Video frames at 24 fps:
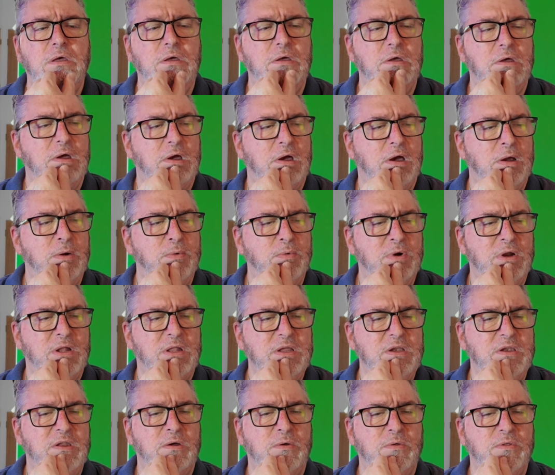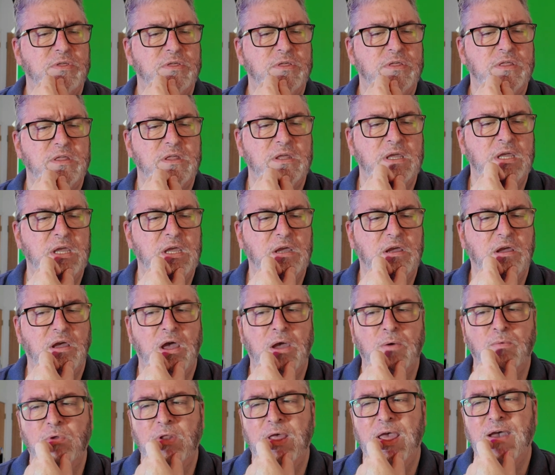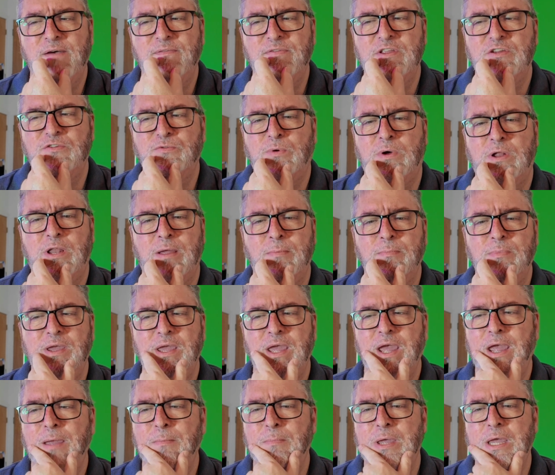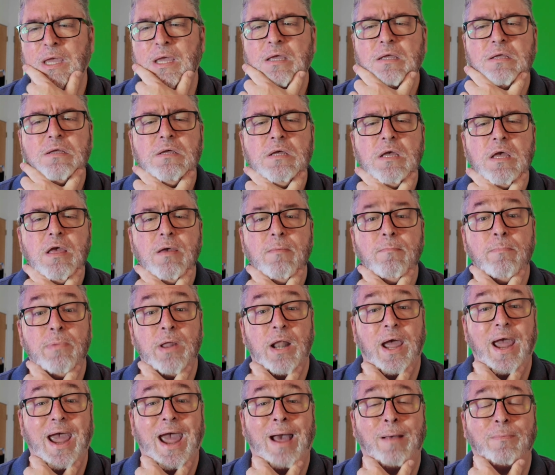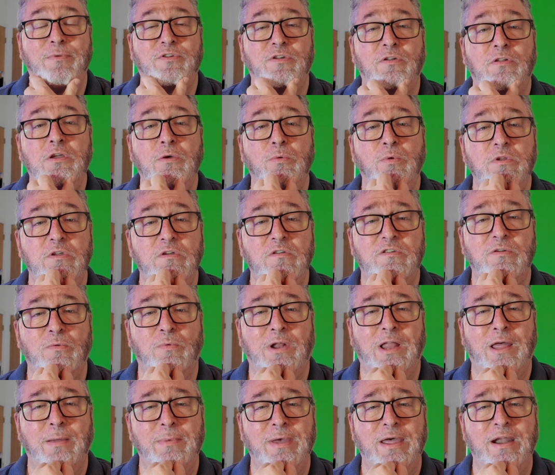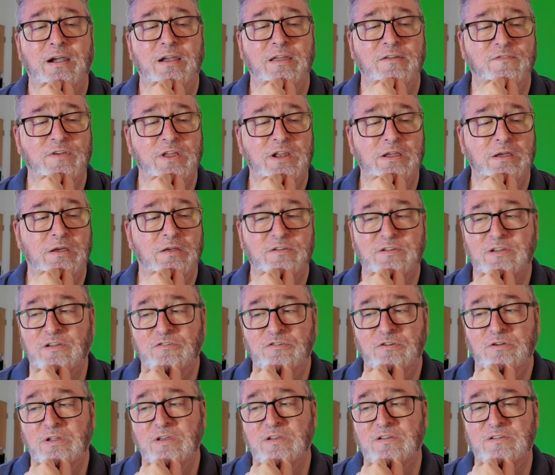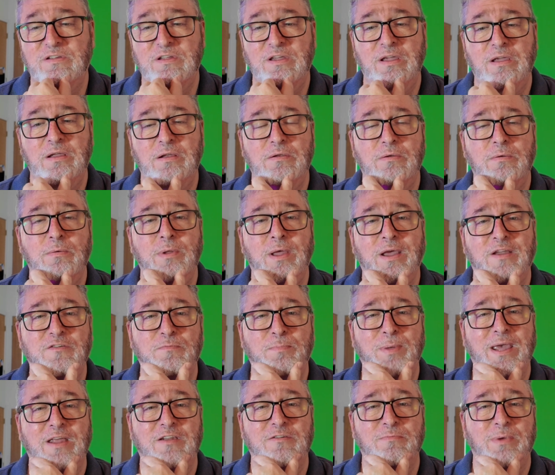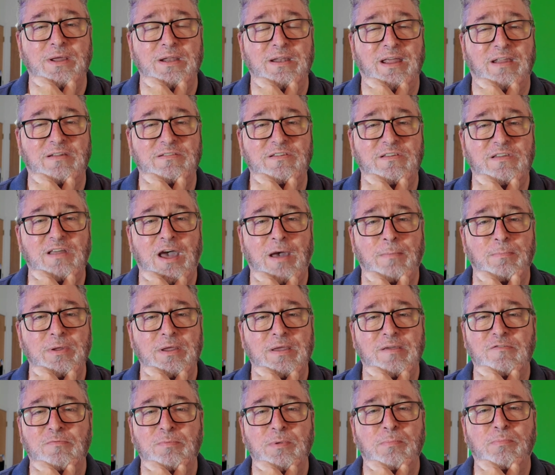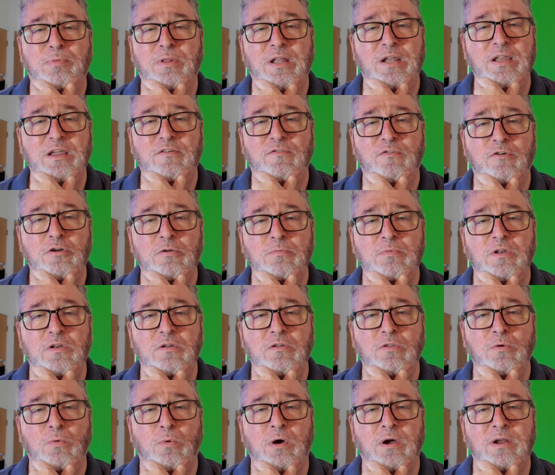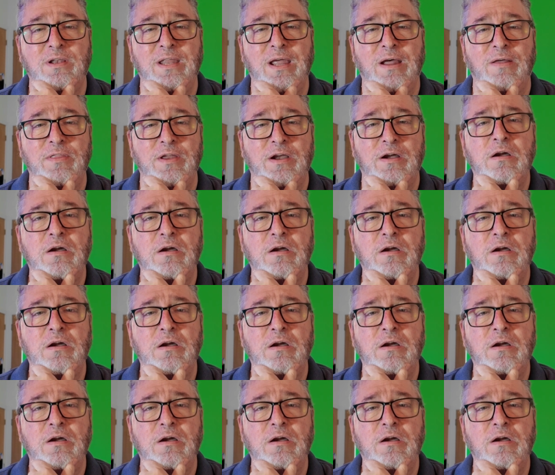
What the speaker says: I really don't think I would have this while I'm gaming, but I absolutely would use it while I'm editing videos. As you can see, it expands my desktop and gives me plenty of room to do the work down there.